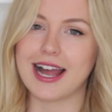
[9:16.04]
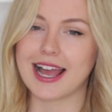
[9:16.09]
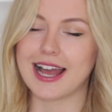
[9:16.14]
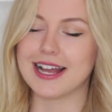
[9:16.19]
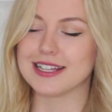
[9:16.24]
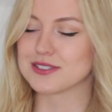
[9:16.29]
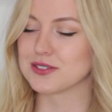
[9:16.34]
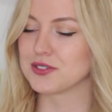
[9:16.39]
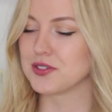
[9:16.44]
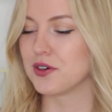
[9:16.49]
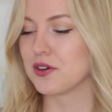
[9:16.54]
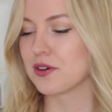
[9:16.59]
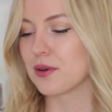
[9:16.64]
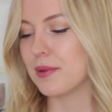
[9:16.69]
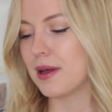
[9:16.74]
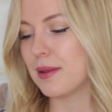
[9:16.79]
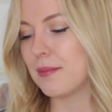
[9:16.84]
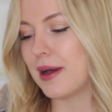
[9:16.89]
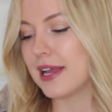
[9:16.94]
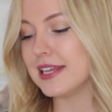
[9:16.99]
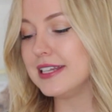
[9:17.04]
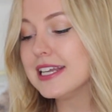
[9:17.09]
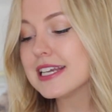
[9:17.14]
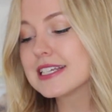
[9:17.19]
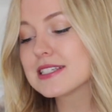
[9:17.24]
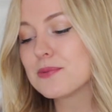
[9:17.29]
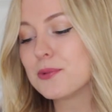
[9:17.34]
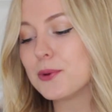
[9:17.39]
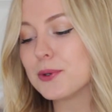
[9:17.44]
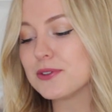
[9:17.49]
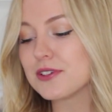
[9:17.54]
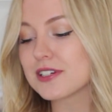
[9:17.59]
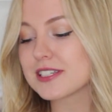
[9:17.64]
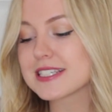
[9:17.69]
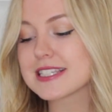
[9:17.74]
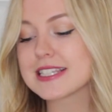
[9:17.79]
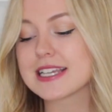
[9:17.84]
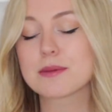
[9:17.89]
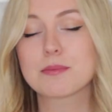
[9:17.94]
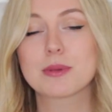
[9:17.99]
I had to talk about my NYX Wonder
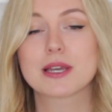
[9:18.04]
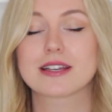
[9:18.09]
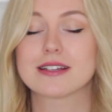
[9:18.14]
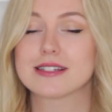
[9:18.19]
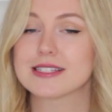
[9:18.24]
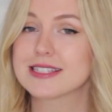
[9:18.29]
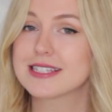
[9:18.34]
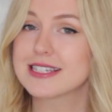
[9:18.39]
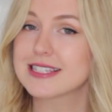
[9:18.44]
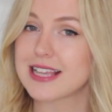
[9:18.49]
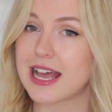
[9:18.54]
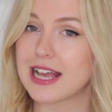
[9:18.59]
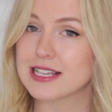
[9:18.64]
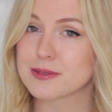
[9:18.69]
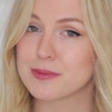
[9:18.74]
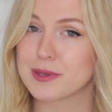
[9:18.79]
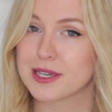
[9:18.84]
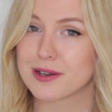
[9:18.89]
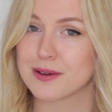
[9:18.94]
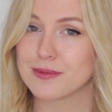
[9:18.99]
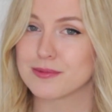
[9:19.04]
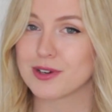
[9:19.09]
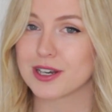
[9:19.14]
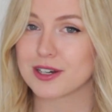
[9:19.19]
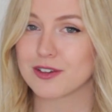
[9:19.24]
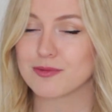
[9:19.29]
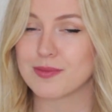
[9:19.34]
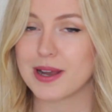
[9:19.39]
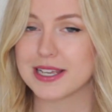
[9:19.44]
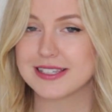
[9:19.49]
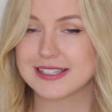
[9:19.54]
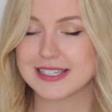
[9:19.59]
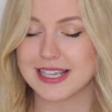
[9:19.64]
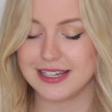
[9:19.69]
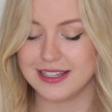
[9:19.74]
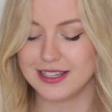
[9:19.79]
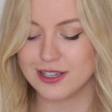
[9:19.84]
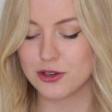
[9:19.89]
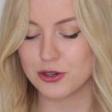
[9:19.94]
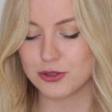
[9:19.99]
Stick because this has become one of my
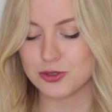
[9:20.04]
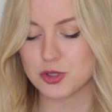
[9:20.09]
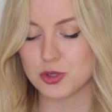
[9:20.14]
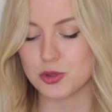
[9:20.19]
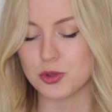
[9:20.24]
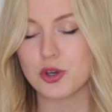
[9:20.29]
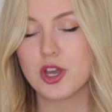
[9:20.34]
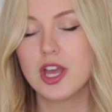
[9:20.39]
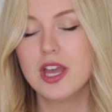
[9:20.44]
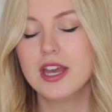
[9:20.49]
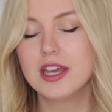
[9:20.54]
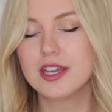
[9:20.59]
daily go-to.